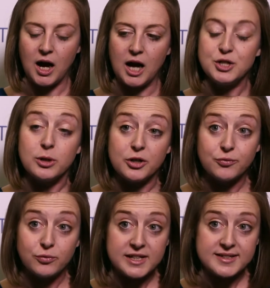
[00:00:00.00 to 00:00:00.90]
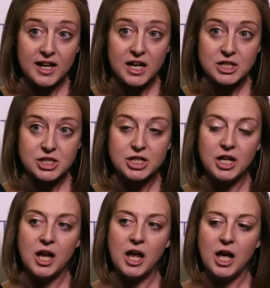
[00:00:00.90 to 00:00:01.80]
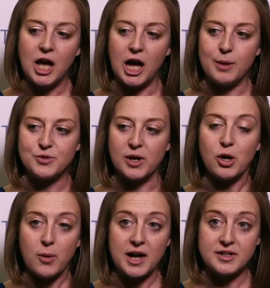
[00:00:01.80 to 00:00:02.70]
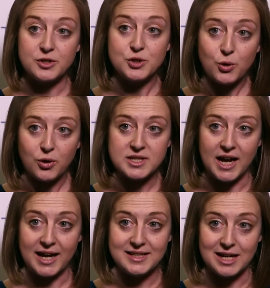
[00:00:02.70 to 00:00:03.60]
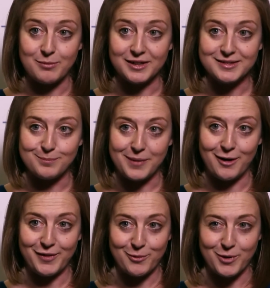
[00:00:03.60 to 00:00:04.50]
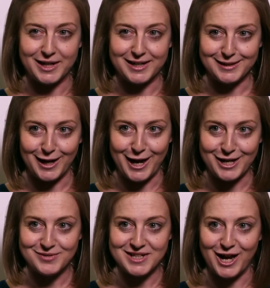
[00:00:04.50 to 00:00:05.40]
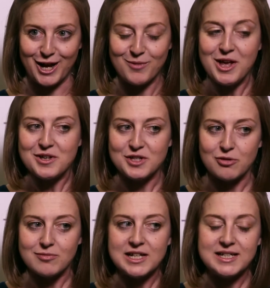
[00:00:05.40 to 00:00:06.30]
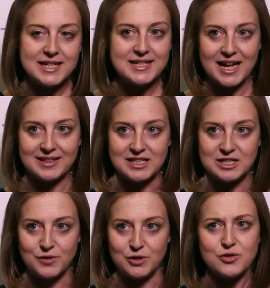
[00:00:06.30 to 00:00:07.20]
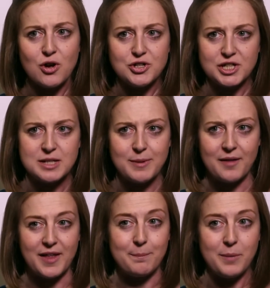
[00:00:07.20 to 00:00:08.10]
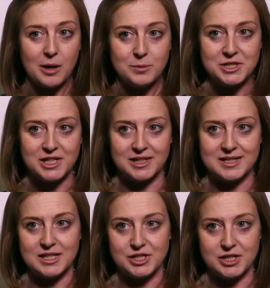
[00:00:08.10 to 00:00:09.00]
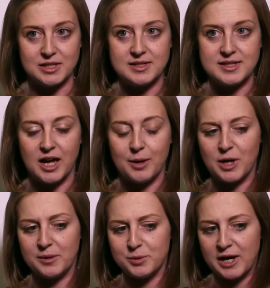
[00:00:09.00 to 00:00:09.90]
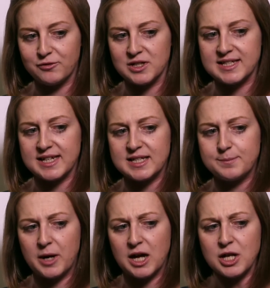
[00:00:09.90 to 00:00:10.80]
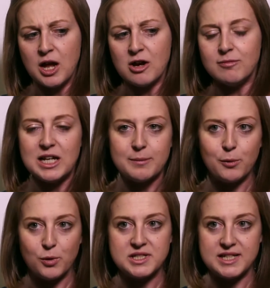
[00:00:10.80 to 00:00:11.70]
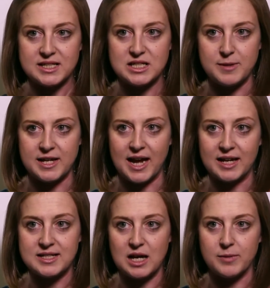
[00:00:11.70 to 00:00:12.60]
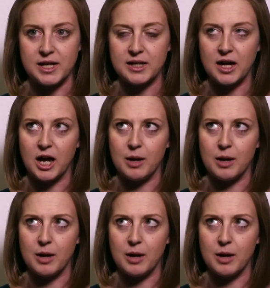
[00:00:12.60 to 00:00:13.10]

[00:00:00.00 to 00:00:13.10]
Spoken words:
I do a lot of research. So I go out and talk to academics about their working lives. So really detailed interviews, not just about their publishing decisions and preferences, but really about what it is to be an academic.